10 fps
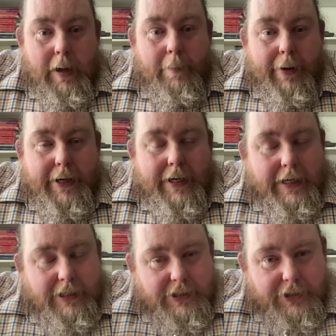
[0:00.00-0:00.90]
but
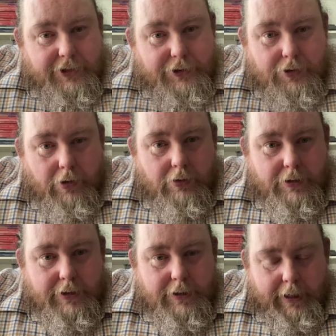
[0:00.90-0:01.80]
it does
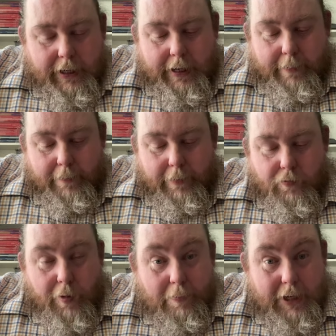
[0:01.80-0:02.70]
not
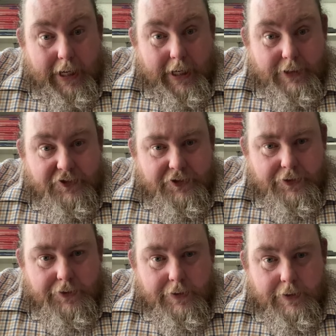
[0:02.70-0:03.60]

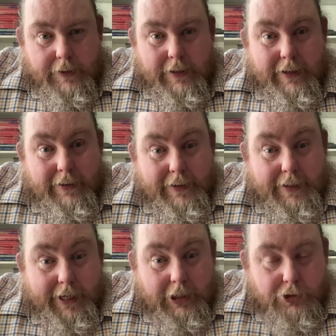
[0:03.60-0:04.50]
replace
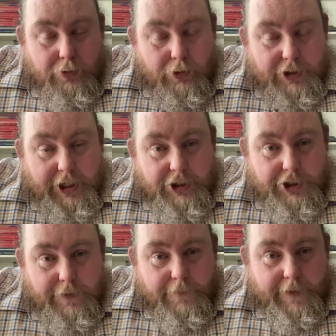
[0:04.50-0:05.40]
the actual
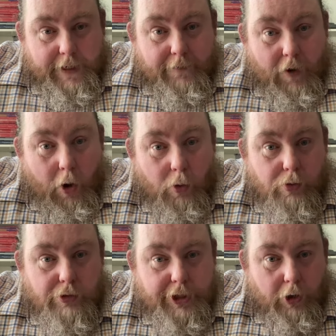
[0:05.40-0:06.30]
touch and feel of
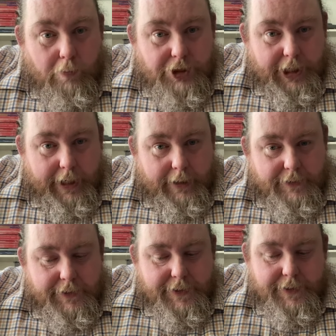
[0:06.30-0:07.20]
holding
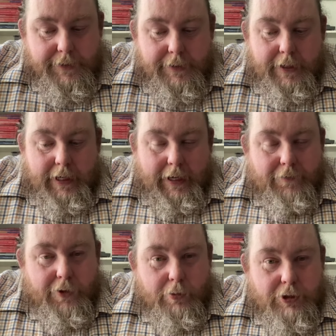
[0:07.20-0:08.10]
objects.
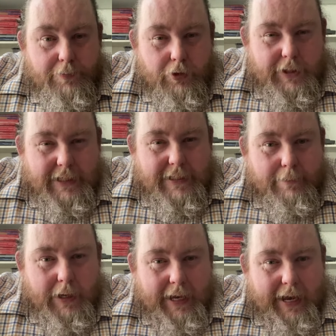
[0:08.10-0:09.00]
If you were to put that in
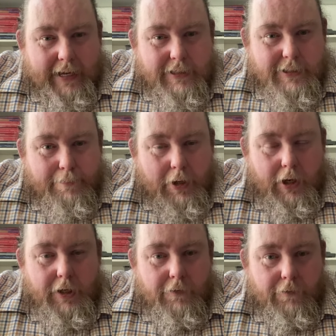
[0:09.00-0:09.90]
my hand
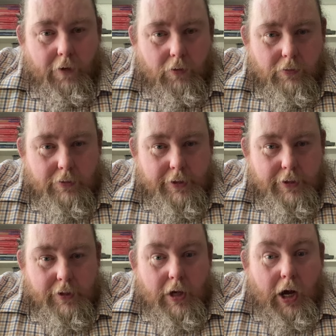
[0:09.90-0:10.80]
blindfold,
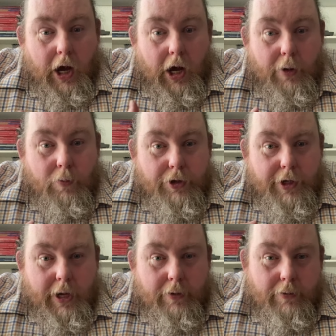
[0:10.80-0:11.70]
I would
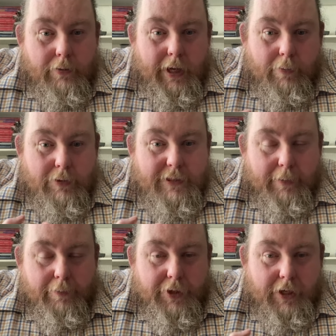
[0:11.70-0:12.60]
know it was
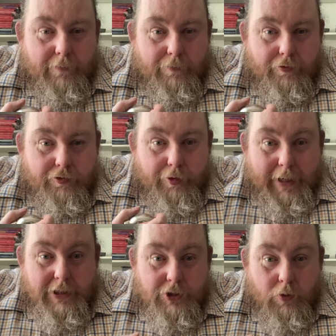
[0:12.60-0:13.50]
something of
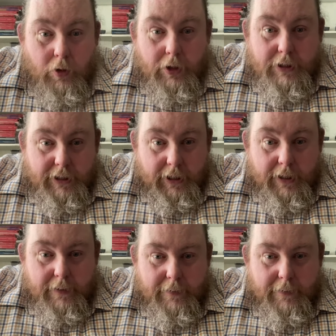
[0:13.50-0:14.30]
tremendous quality